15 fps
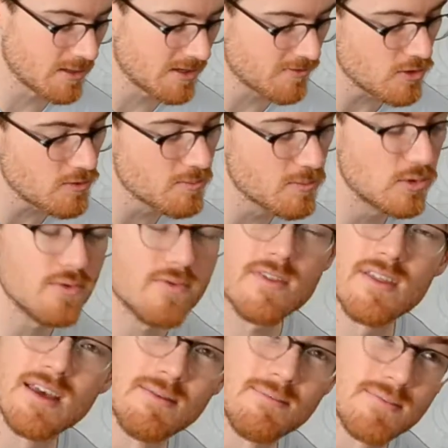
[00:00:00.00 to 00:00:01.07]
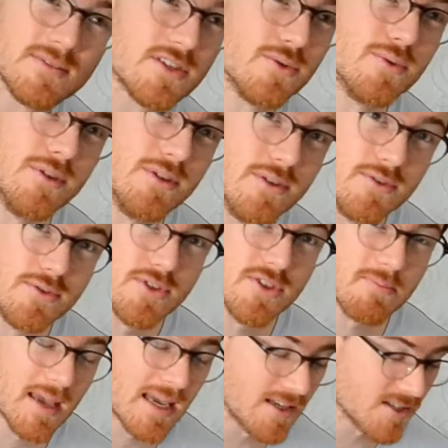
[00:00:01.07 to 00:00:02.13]
But if you move them to a new
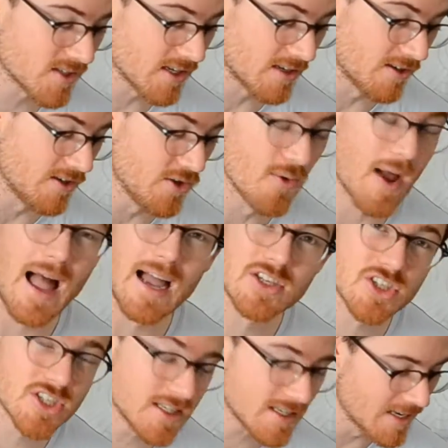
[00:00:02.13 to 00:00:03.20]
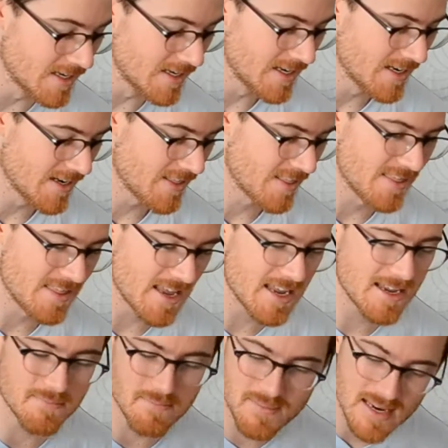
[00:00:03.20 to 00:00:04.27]
space on a new action,
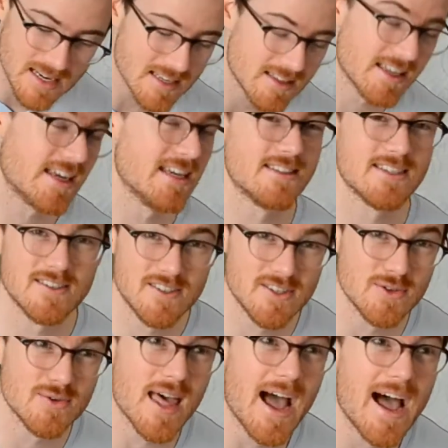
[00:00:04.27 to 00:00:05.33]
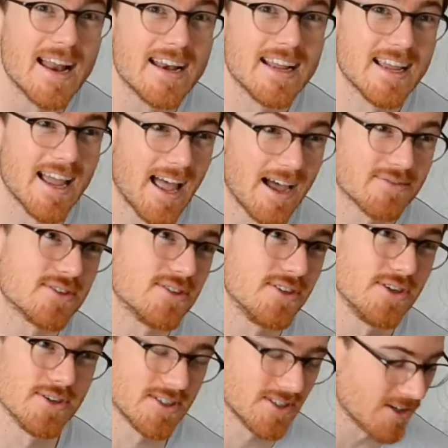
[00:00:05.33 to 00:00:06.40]
they immediately get to do that after
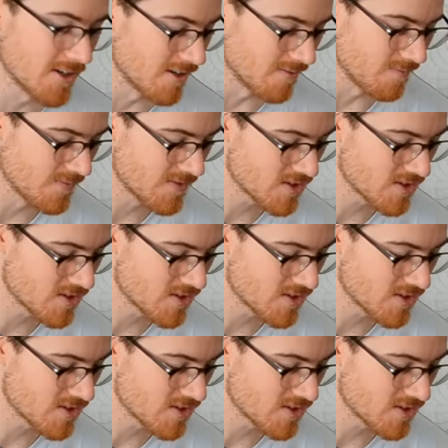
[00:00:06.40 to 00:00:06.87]
your turn.